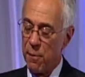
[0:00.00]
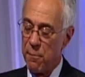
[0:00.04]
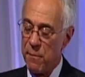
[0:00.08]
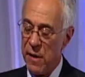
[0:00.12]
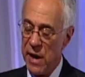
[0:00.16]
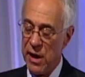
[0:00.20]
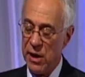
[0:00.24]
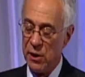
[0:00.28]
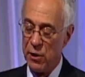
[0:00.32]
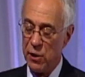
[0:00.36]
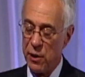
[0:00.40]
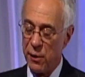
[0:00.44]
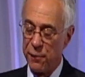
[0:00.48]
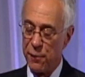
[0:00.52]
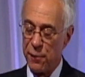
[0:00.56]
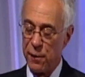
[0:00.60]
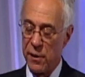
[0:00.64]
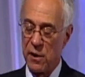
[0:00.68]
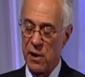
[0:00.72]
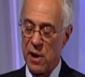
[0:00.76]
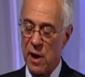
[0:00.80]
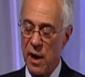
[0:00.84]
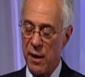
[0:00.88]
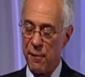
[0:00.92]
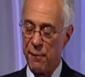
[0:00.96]
from many
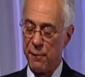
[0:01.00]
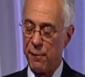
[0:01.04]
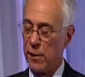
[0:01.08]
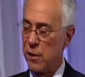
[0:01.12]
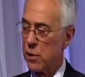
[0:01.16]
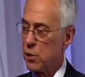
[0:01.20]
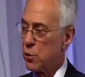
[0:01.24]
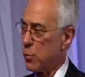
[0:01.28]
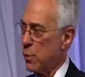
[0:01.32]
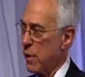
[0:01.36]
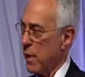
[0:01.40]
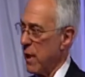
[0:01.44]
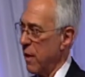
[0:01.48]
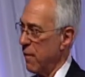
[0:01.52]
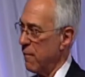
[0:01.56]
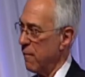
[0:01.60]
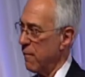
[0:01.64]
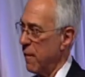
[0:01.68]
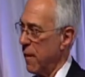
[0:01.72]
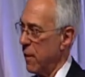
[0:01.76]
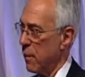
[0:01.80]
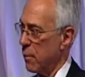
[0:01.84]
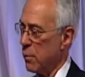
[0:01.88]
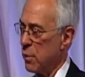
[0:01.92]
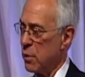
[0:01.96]
different conflicts. We
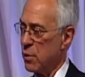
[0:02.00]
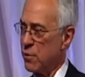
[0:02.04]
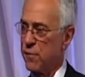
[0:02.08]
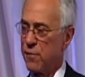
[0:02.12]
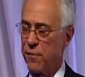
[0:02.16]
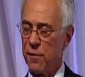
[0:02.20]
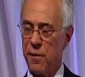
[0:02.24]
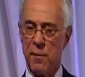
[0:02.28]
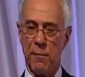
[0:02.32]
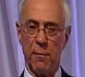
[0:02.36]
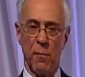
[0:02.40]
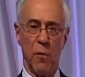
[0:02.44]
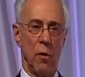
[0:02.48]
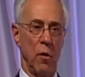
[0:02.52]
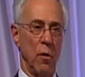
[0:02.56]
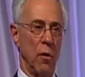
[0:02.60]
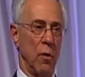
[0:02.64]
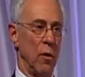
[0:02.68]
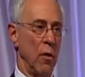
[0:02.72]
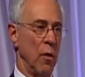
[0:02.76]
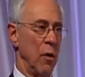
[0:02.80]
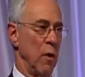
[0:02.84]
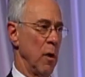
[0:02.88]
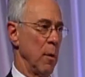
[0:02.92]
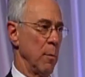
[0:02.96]
have veterans from
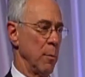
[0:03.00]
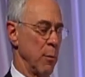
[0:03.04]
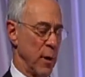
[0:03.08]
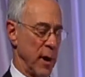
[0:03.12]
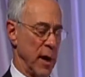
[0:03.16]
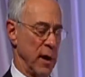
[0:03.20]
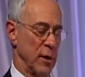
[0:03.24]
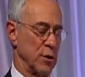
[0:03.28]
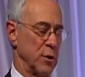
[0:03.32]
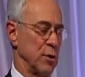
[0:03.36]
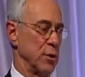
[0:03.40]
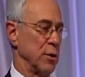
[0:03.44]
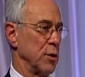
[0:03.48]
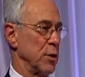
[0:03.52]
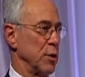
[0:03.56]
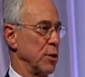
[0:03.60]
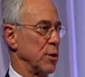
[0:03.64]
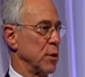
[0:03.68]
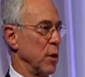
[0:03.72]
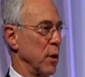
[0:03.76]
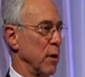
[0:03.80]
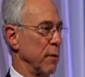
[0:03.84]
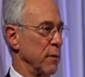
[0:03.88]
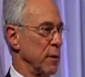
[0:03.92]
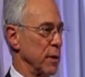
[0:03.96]
all
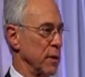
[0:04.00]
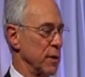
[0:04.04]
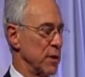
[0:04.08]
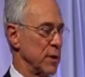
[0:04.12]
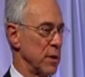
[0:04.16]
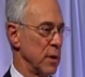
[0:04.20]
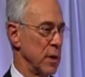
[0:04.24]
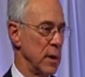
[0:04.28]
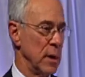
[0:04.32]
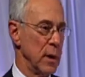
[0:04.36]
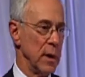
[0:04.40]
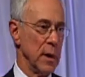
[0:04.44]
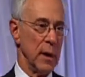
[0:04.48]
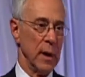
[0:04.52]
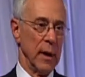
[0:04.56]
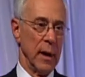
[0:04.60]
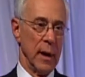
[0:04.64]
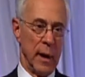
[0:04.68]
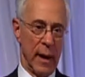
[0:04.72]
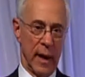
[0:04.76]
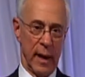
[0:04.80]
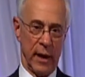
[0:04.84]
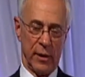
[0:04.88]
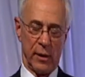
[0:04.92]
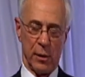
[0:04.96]
branches of service.
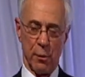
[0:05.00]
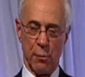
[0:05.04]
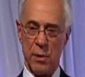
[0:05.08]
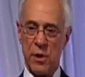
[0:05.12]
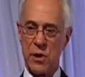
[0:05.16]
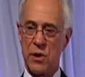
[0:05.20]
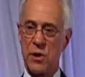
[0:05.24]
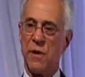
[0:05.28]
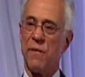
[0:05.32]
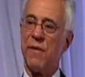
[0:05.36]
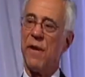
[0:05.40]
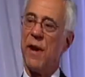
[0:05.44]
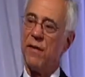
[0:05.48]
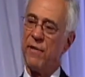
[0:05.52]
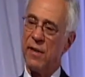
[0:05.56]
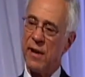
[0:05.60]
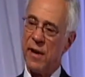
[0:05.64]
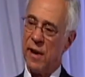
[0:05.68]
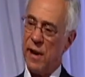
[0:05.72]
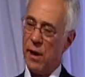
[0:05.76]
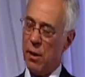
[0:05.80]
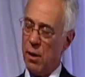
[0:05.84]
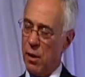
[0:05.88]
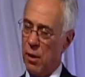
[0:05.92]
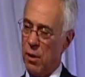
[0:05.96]
And at the risk of
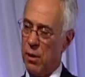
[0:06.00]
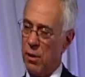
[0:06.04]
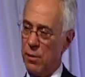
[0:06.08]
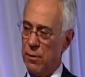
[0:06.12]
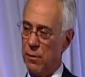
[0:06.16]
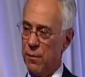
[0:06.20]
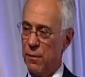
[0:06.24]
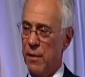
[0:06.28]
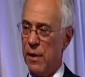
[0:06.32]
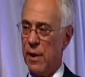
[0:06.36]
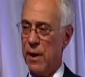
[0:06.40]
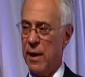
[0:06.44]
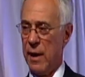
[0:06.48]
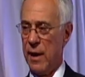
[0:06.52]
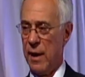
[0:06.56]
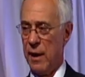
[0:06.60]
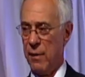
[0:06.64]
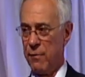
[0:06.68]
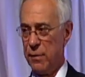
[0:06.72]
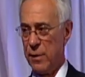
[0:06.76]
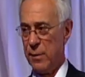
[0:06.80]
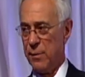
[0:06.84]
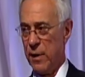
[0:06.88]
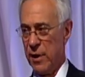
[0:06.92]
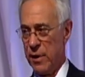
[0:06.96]
having
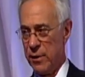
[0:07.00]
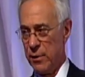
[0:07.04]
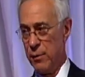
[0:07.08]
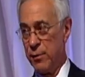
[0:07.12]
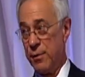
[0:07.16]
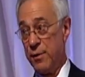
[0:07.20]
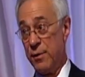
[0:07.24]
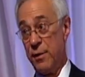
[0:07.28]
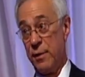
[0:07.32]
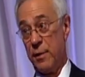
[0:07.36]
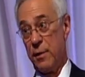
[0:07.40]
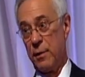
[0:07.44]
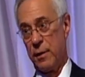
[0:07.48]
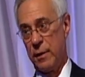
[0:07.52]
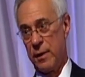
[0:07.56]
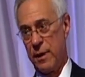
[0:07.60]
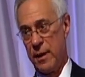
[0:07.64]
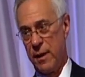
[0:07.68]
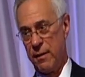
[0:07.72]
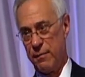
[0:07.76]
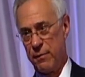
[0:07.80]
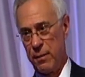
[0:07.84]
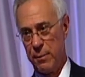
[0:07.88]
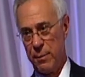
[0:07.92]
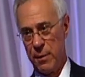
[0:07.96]
everybody or
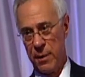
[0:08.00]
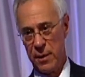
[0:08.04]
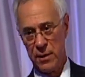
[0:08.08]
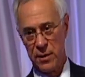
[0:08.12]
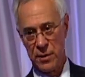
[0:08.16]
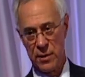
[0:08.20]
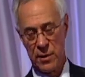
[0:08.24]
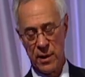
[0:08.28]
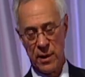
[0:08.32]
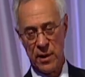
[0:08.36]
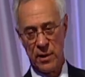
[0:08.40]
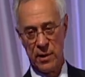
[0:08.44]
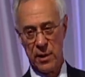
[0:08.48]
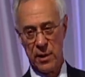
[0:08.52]
nearly everybody